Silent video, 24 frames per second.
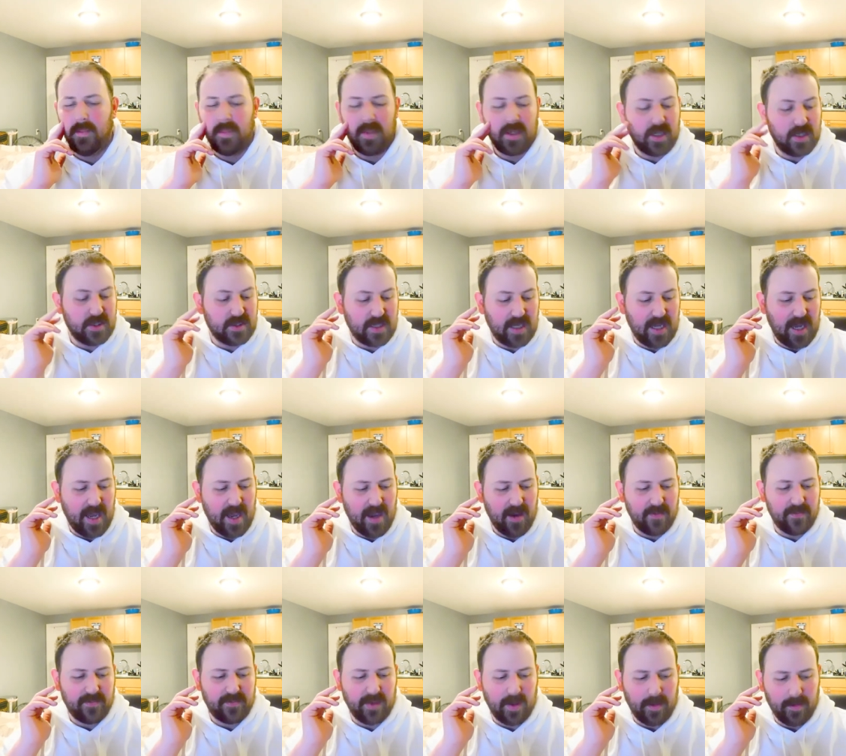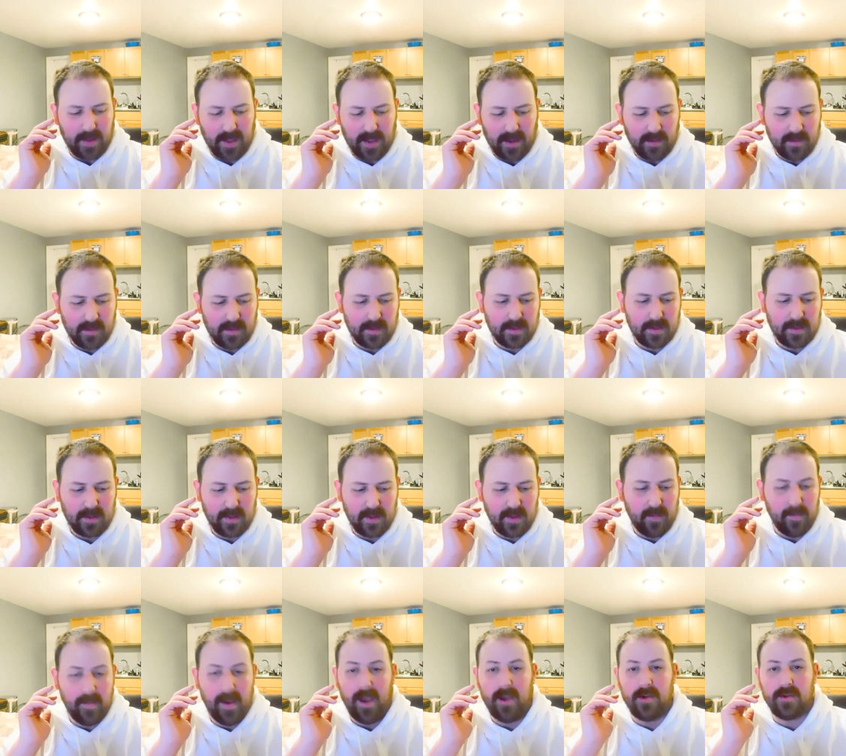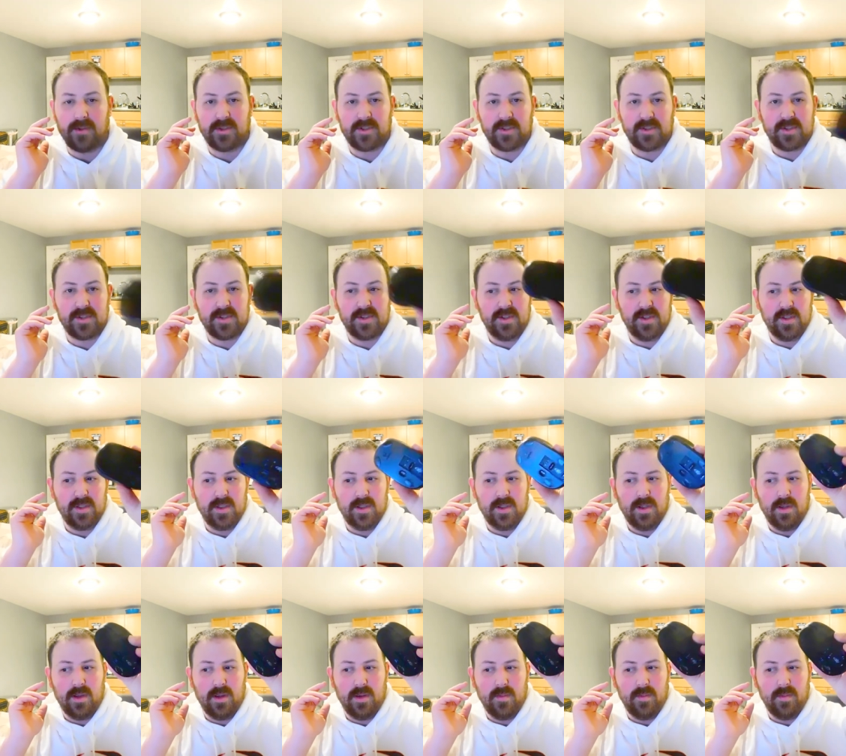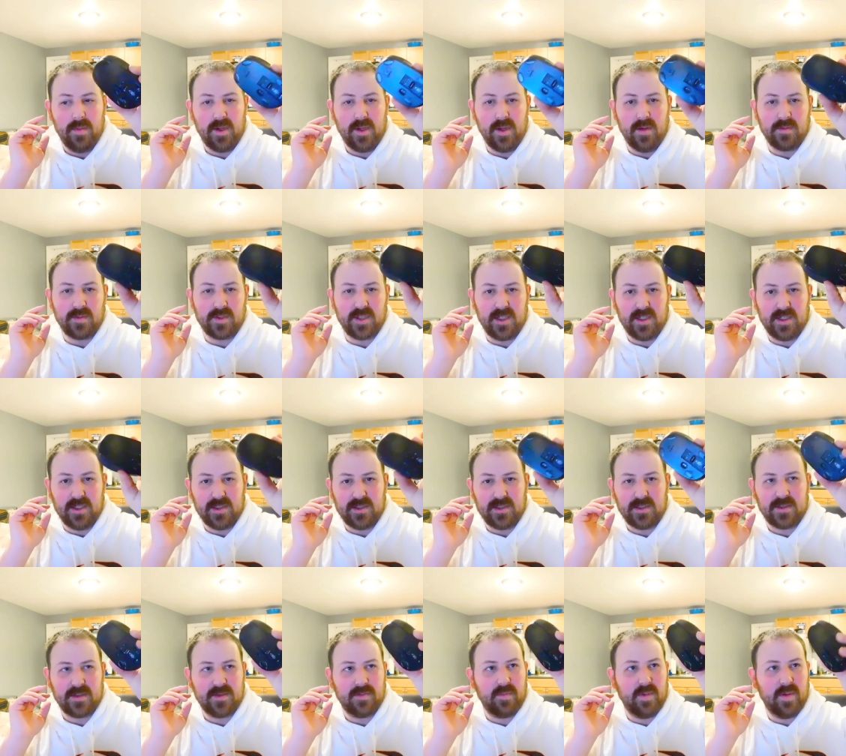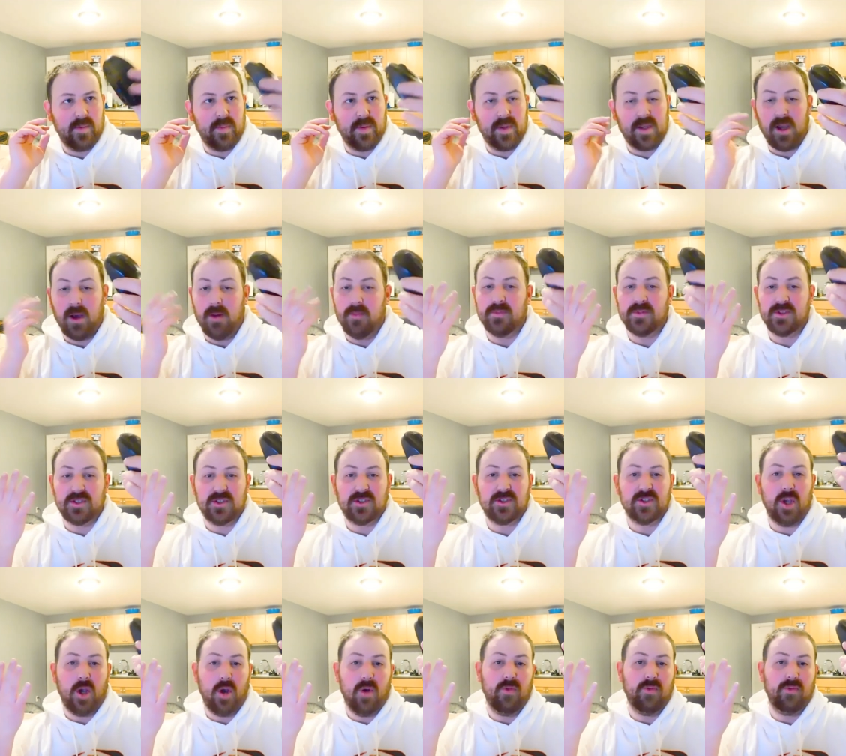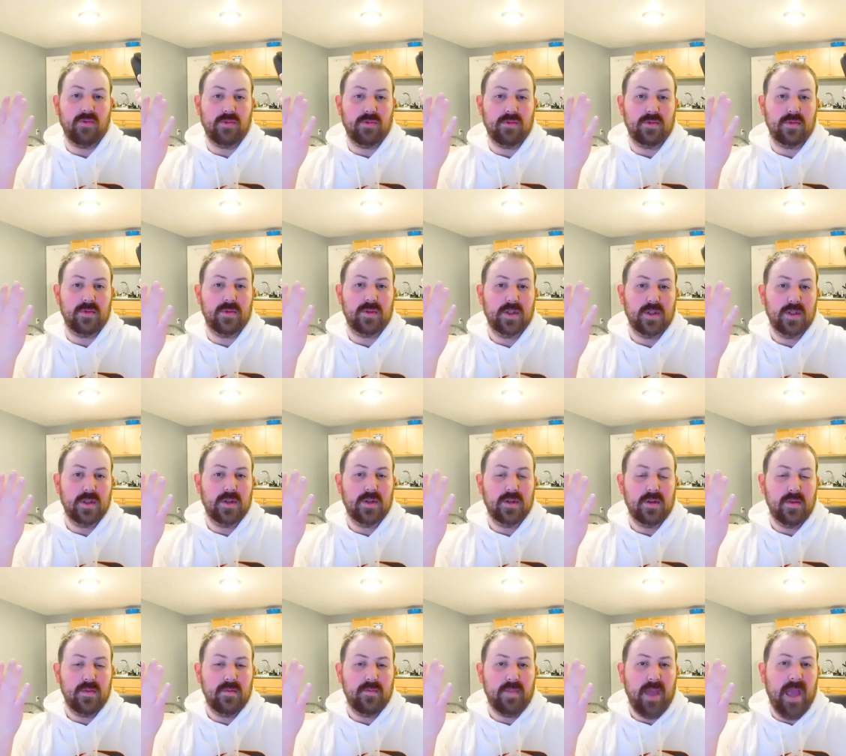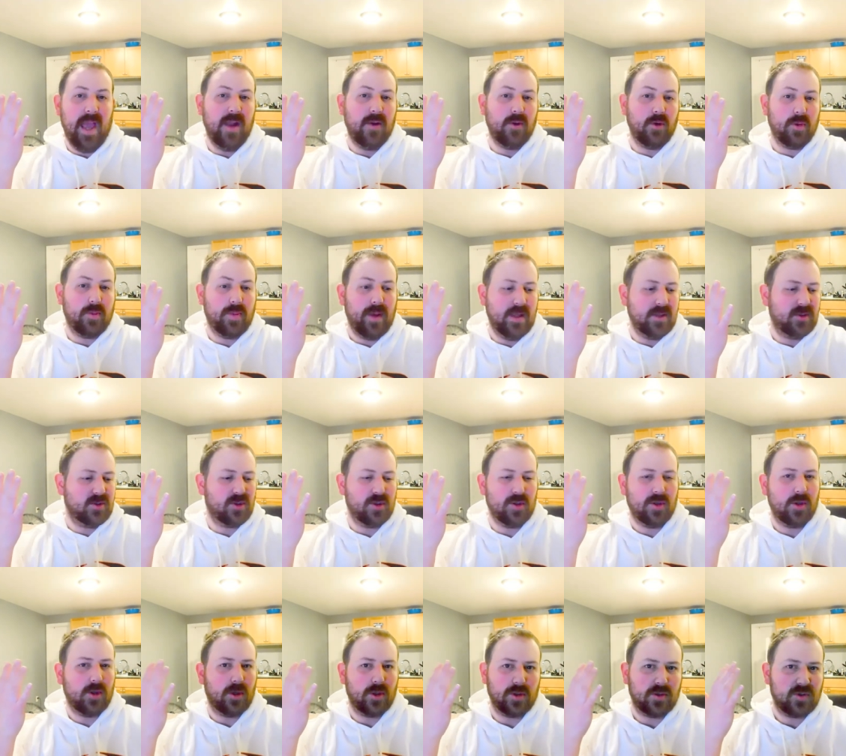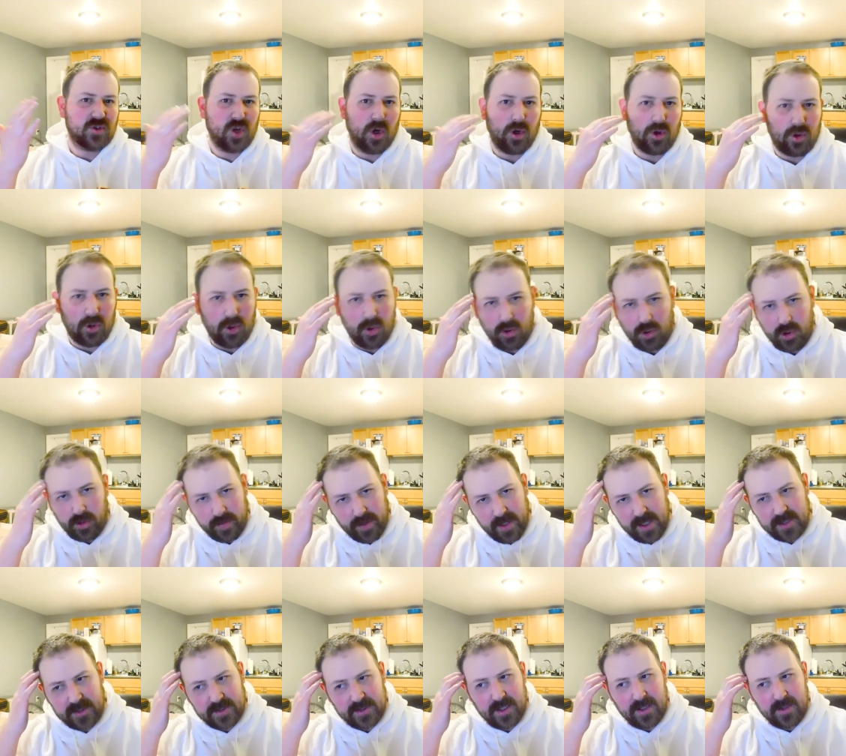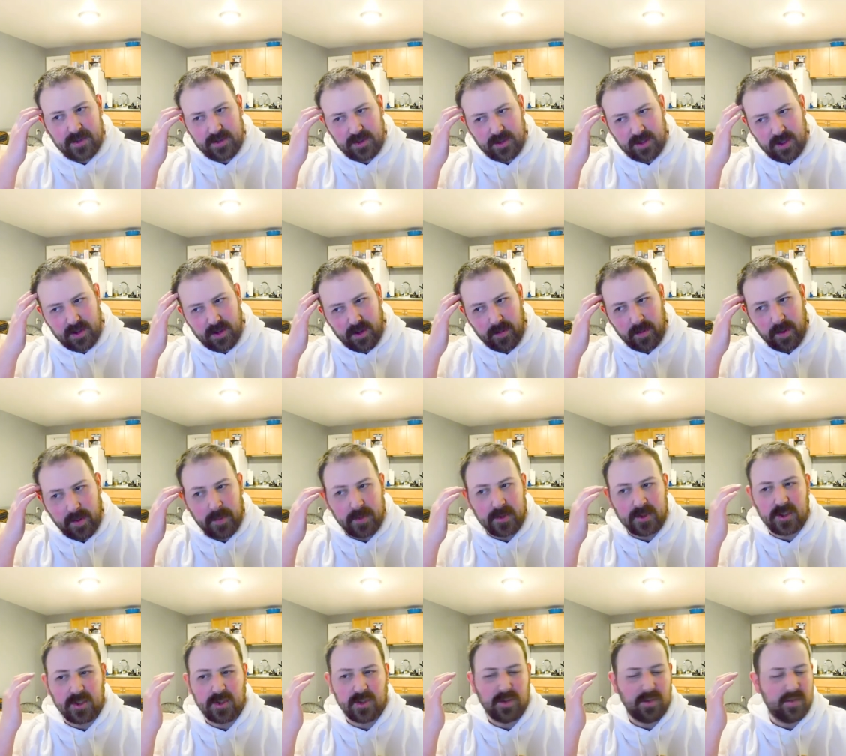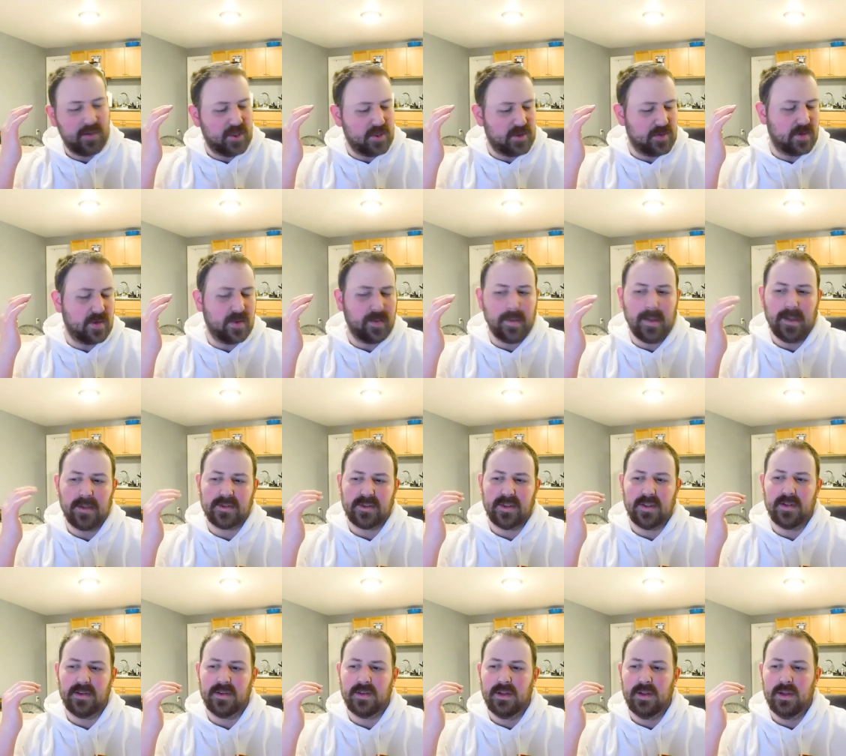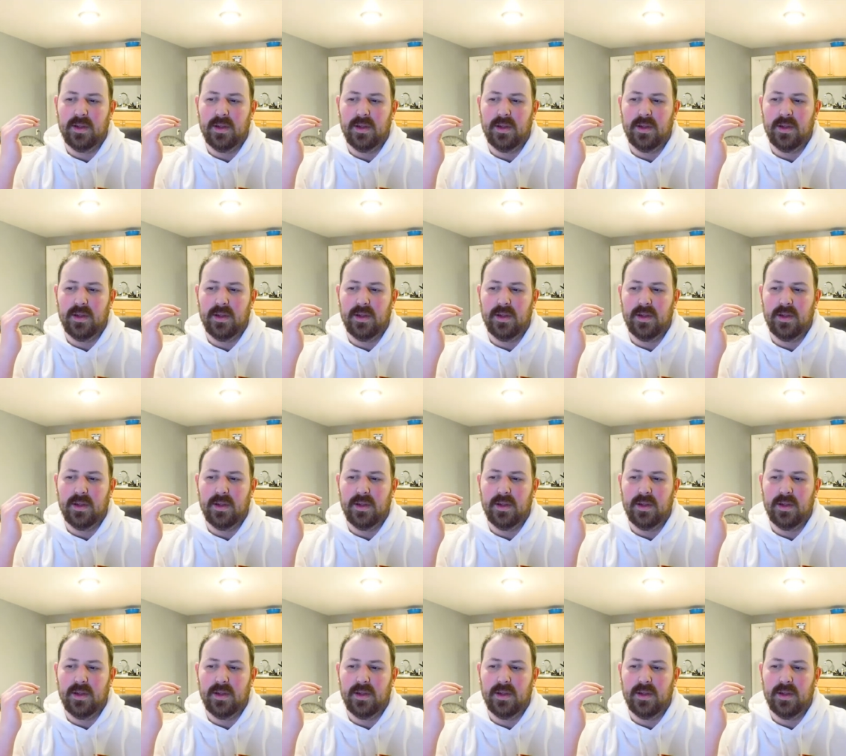because the mouse becomes like it becomes its own pen or pencil or charcoal or pastel, you know. I'm able to do things with the mouse that